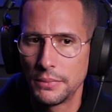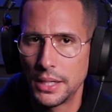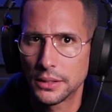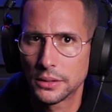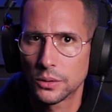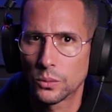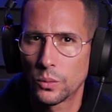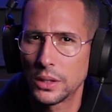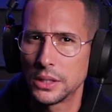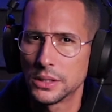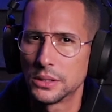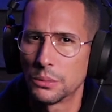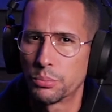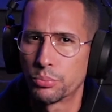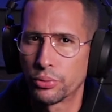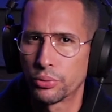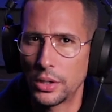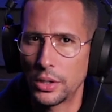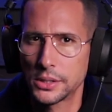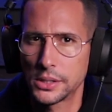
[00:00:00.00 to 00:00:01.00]
matter what is the
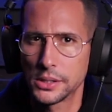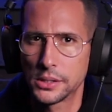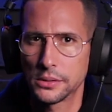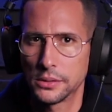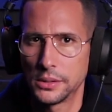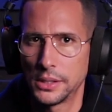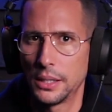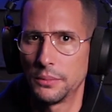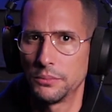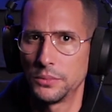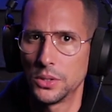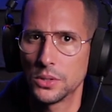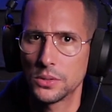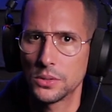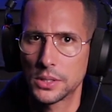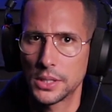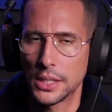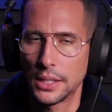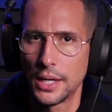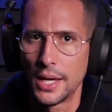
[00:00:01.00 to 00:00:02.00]
processor that I'm
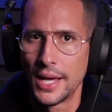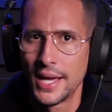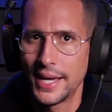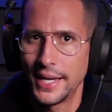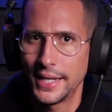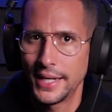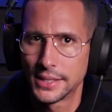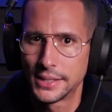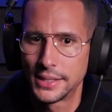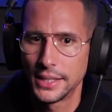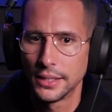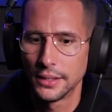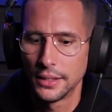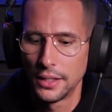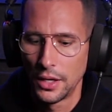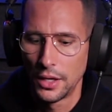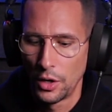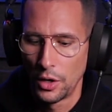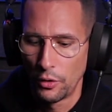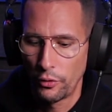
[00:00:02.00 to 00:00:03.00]
using, it's still
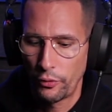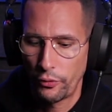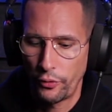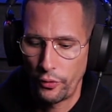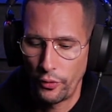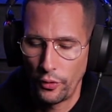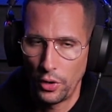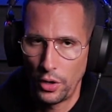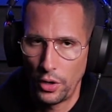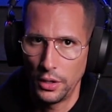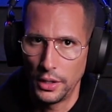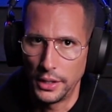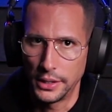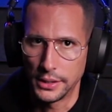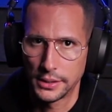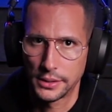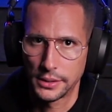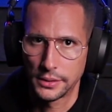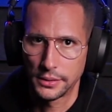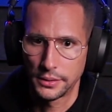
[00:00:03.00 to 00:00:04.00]

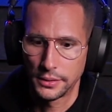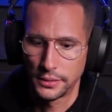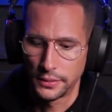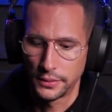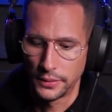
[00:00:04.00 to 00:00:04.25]
flawless.